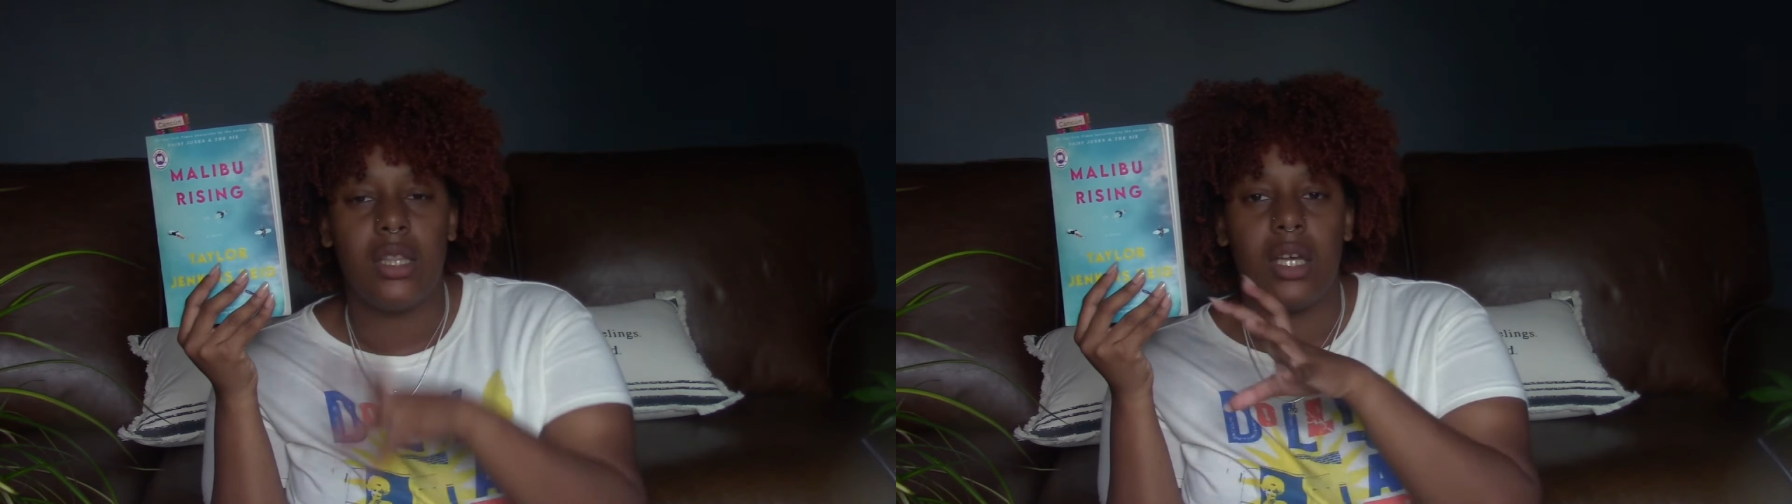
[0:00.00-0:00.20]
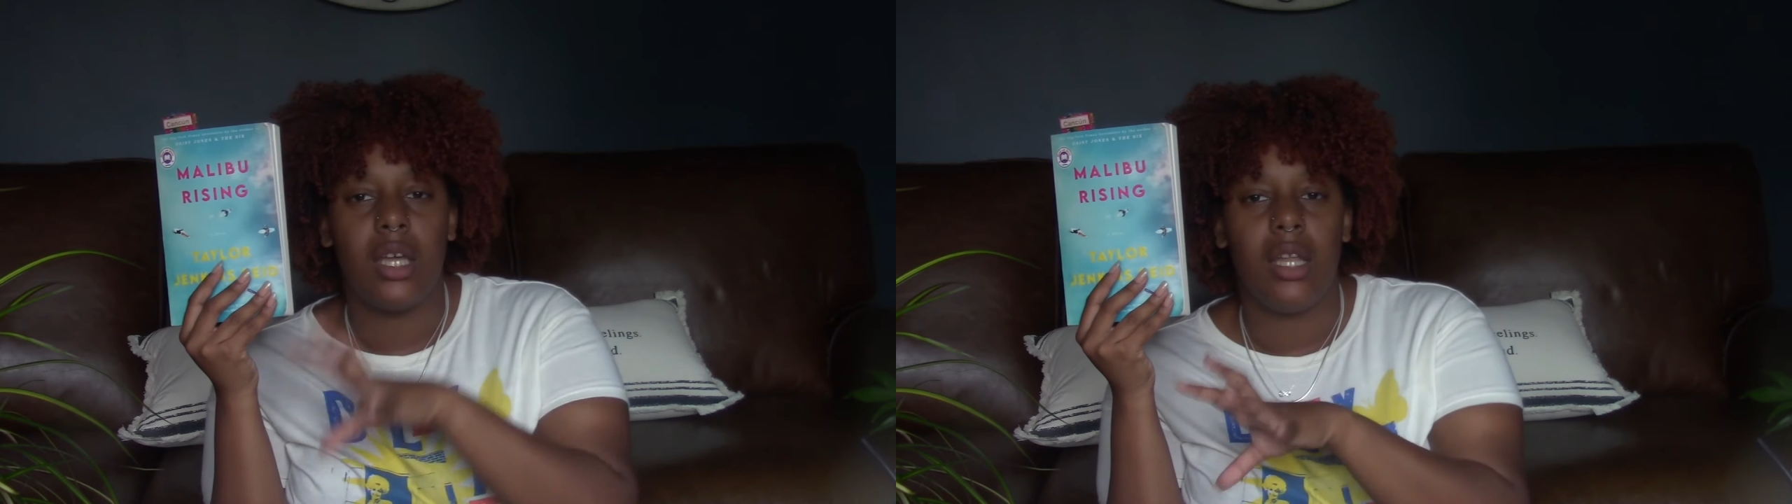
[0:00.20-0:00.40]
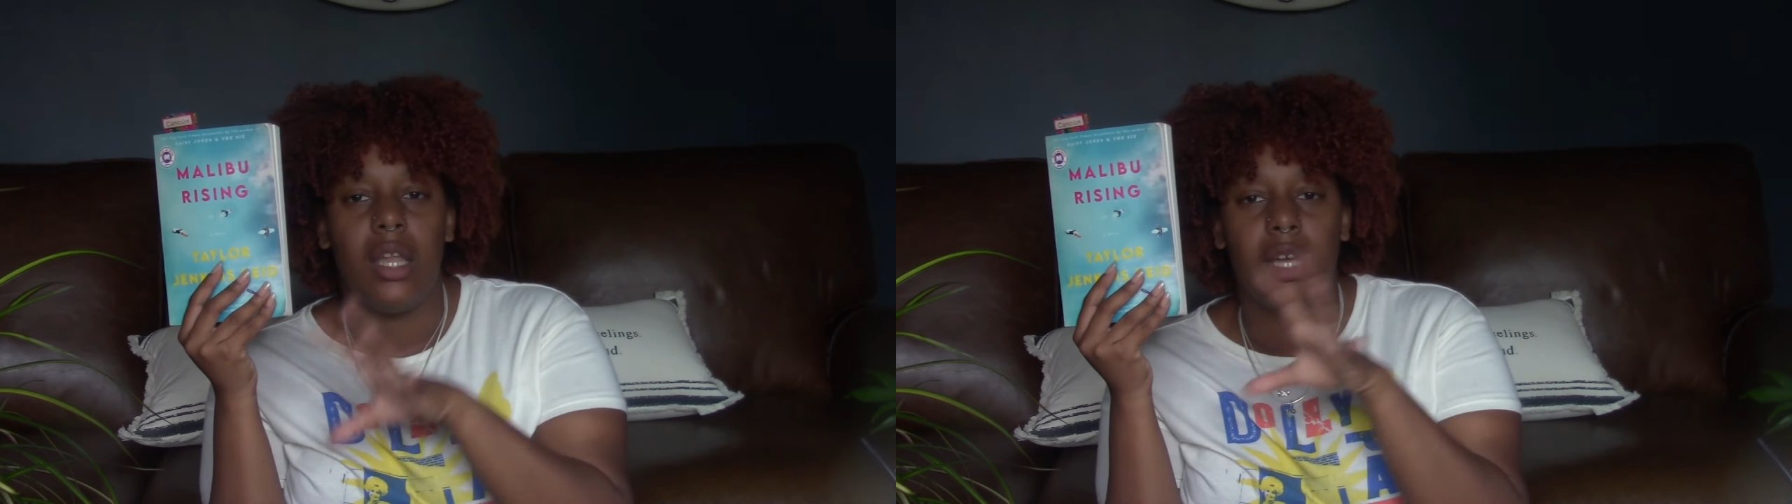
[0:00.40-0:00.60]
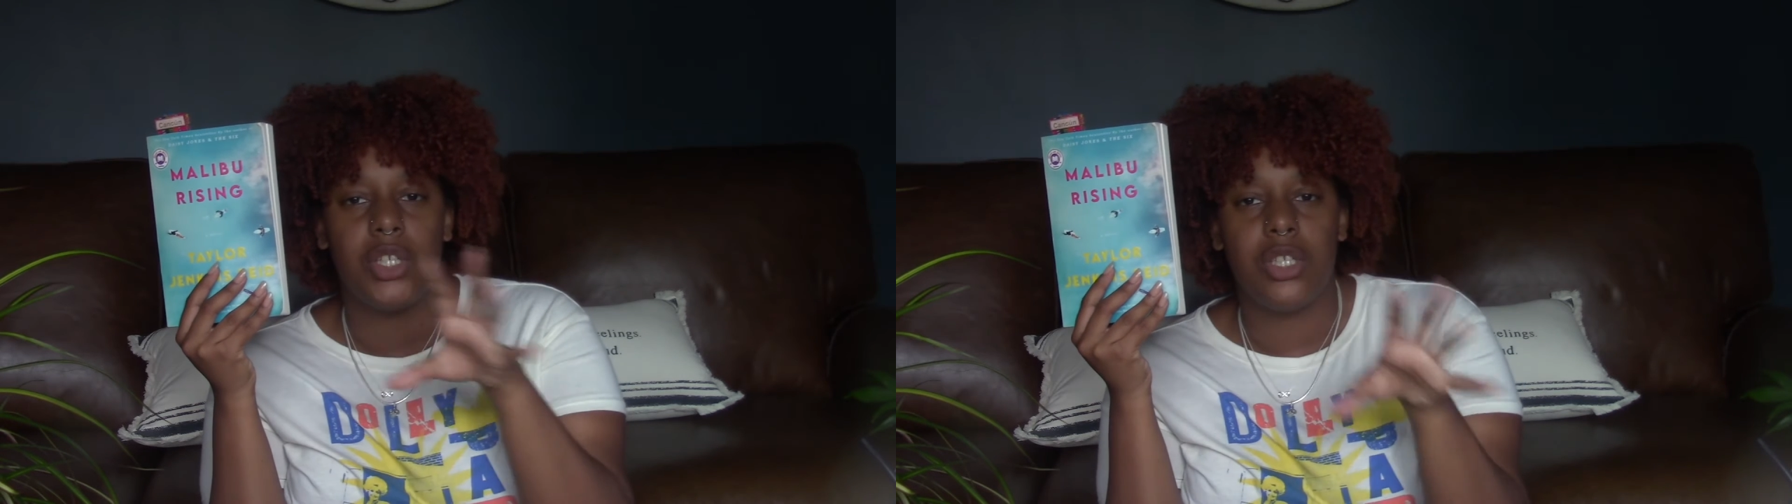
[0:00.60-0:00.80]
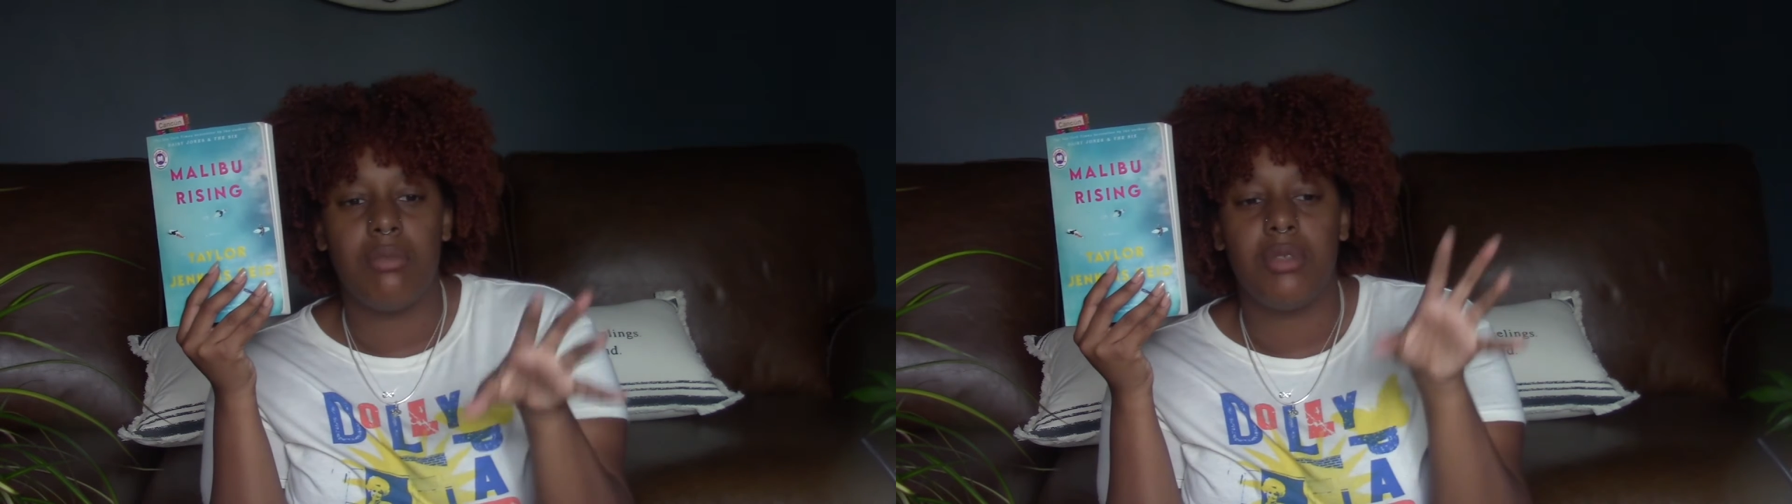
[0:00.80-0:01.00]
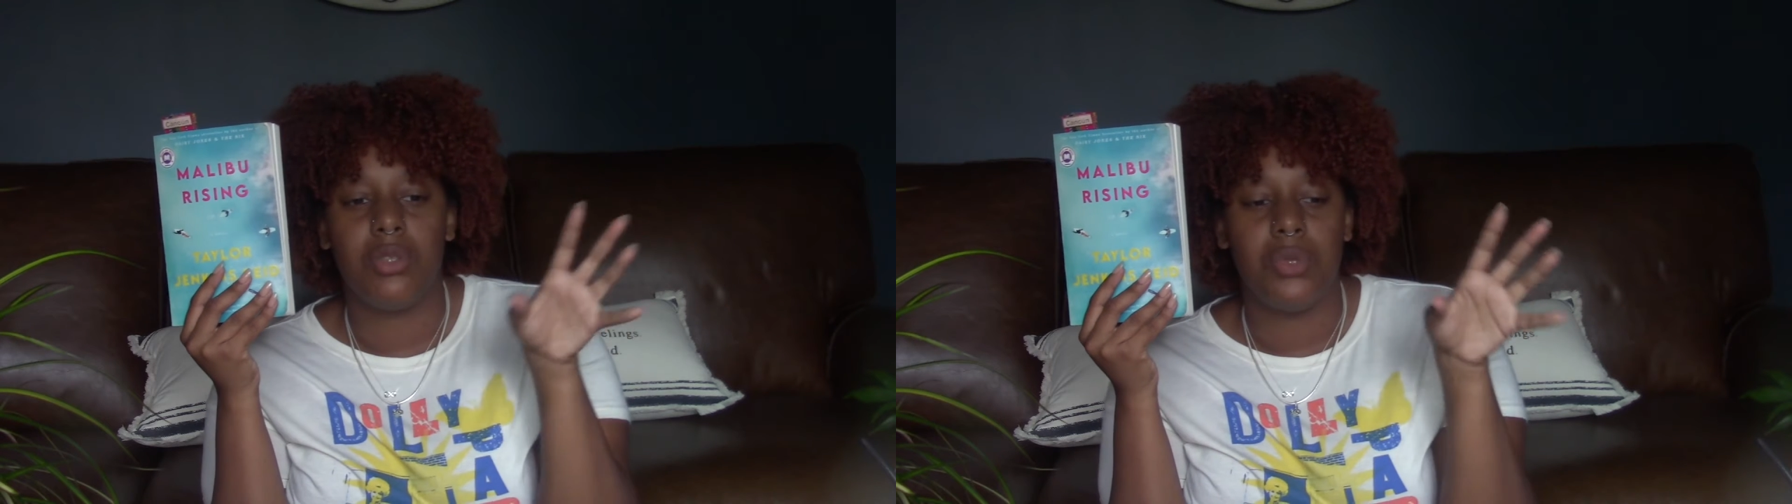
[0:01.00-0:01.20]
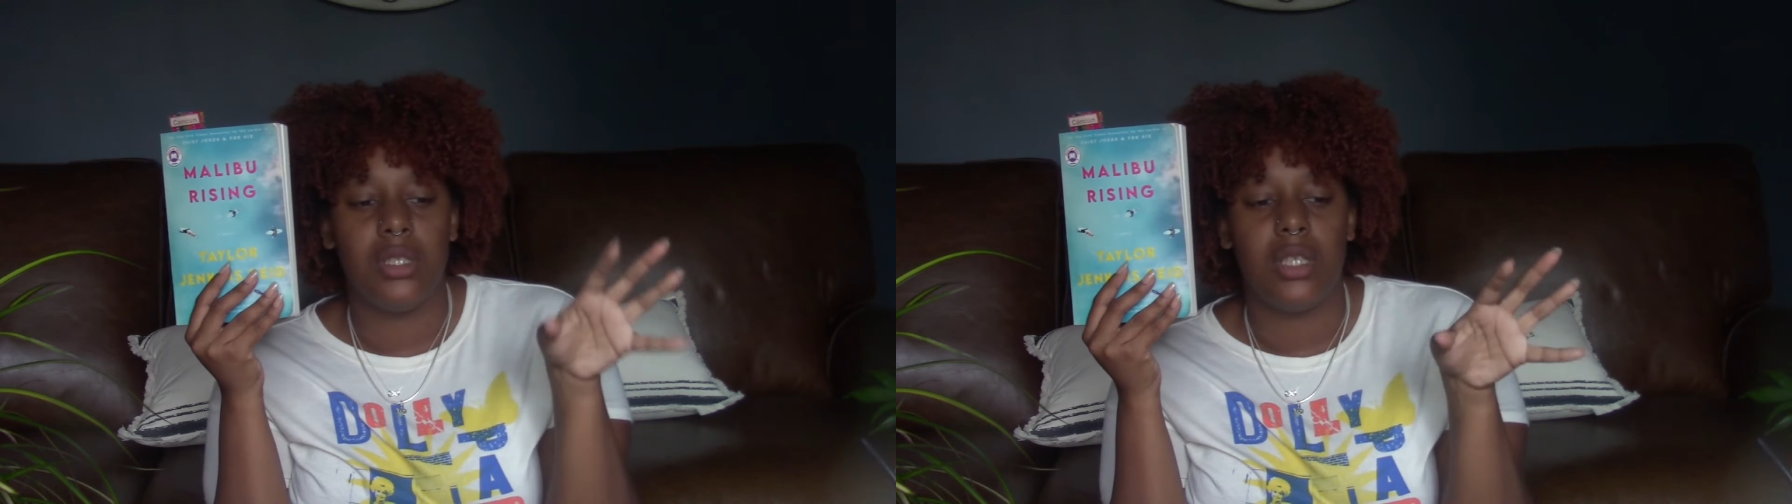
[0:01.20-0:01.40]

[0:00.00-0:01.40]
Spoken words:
the connection between